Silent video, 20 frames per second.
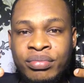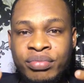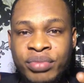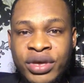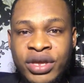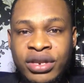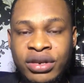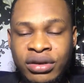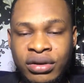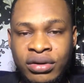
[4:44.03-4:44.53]

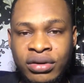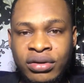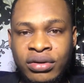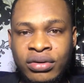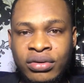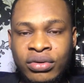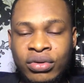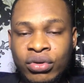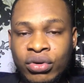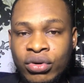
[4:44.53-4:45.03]
being
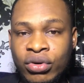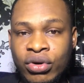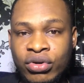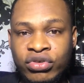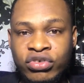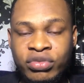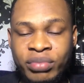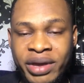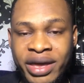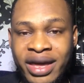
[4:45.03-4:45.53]

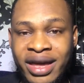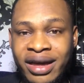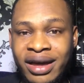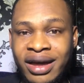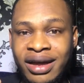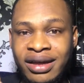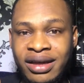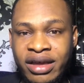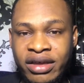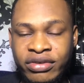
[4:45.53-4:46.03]

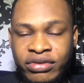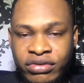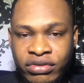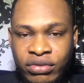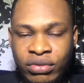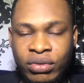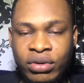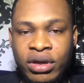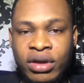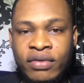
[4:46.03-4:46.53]
conspired
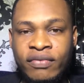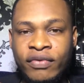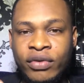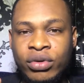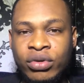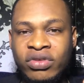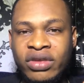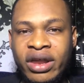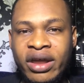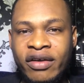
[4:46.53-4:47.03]
against, okay,
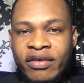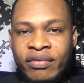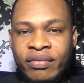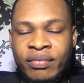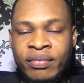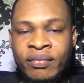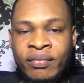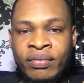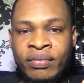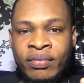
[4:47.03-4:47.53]
for those that are
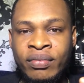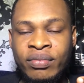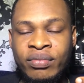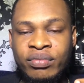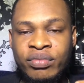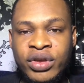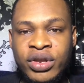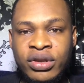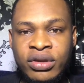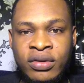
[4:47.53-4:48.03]

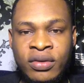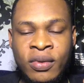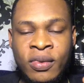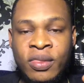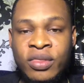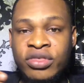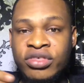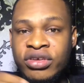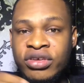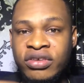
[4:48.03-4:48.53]
being
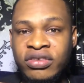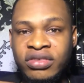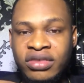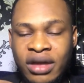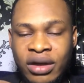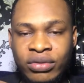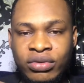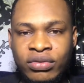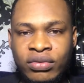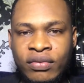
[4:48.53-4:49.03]
chased
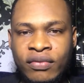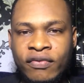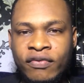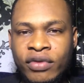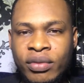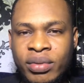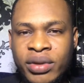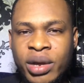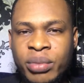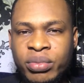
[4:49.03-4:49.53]
out
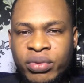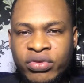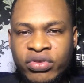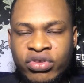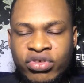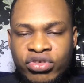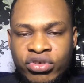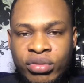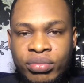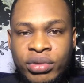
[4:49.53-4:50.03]
from their
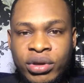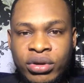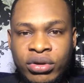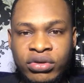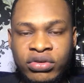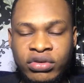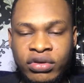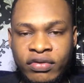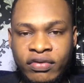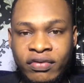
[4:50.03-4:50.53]
position
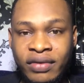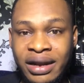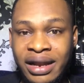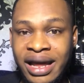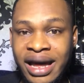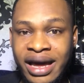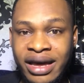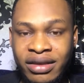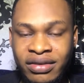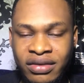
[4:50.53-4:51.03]
because of
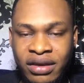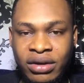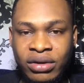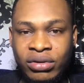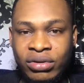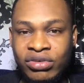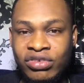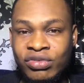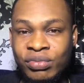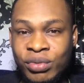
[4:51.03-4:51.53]
lies and
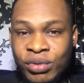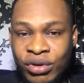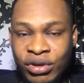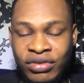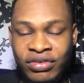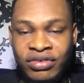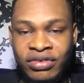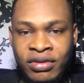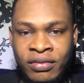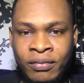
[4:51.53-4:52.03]

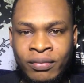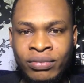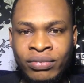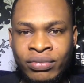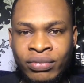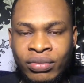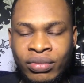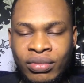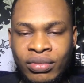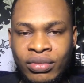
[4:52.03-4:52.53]
conspiracy,
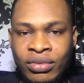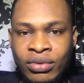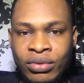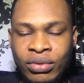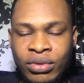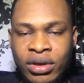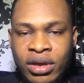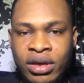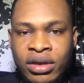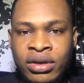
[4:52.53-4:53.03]

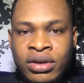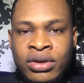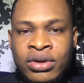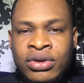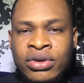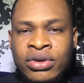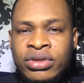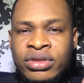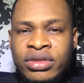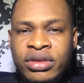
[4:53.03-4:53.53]
okay.
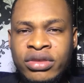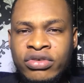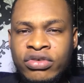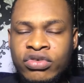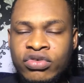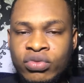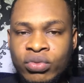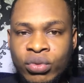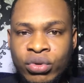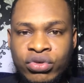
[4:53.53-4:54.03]
This
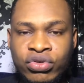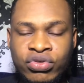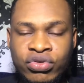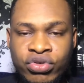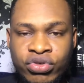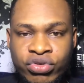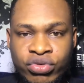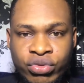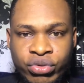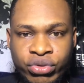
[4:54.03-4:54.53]
is what you
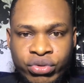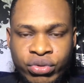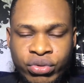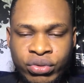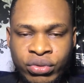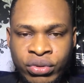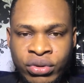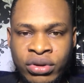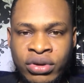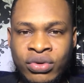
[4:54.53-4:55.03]
should
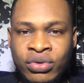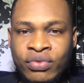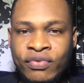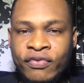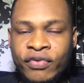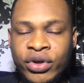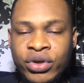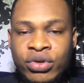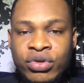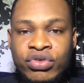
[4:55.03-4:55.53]
do
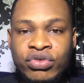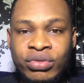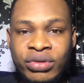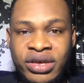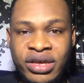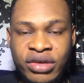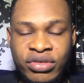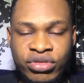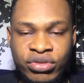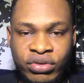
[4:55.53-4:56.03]
for you to
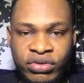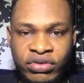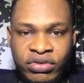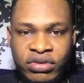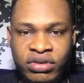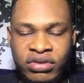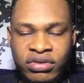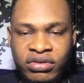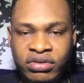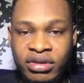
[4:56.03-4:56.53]
get
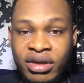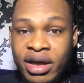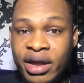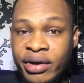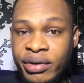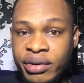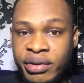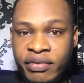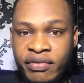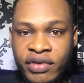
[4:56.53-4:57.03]
justice
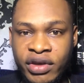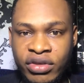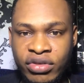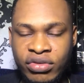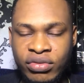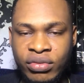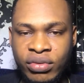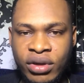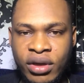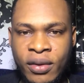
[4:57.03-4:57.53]
and
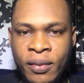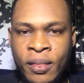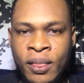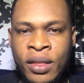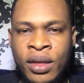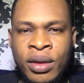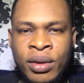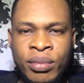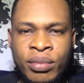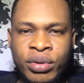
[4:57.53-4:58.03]
revenge, okay.
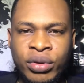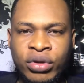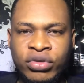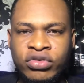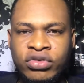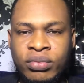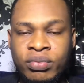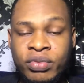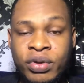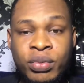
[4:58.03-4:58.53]
Because
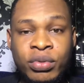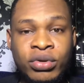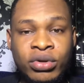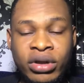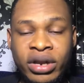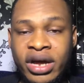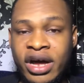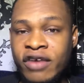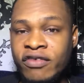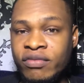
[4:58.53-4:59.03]
some people
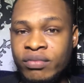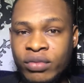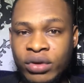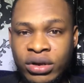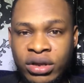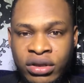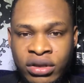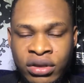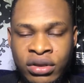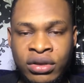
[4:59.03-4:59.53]
don't have
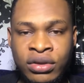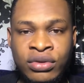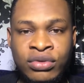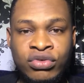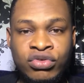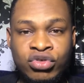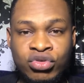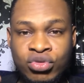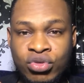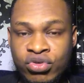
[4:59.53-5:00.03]
money,
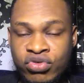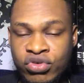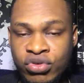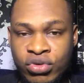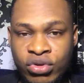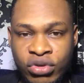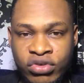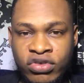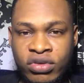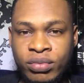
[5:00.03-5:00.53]
to go to
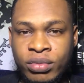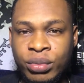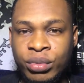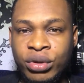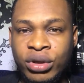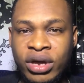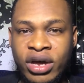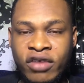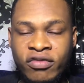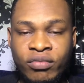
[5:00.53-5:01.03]
court. Some
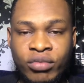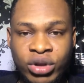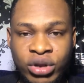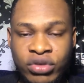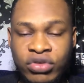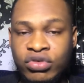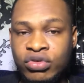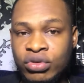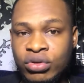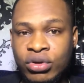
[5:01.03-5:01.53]
people don't have
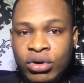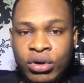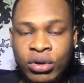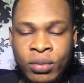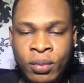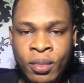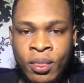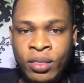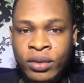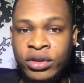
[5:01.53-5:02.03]
money to
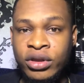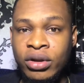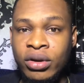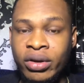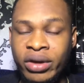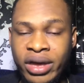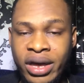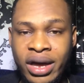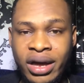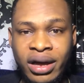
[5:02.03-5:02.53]
call the
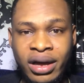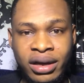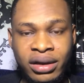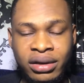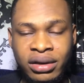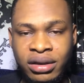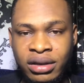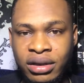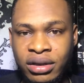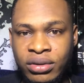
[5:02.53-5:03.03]
lawyer
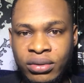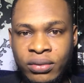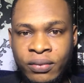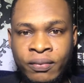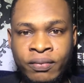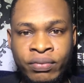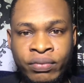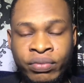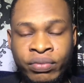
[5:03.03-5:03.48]
and the